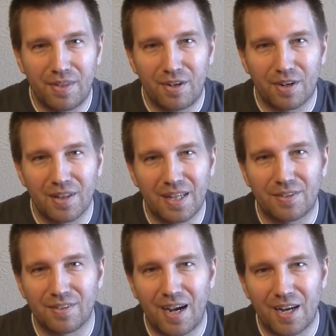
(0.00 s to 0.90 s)
near
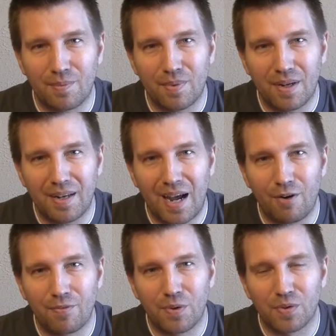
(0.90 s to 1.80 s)
collector's item
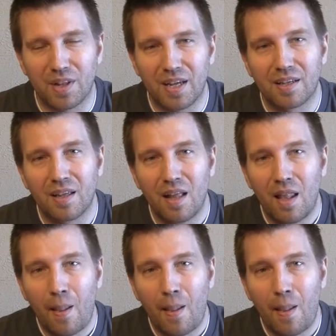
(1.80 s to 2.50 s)
now, it feels like.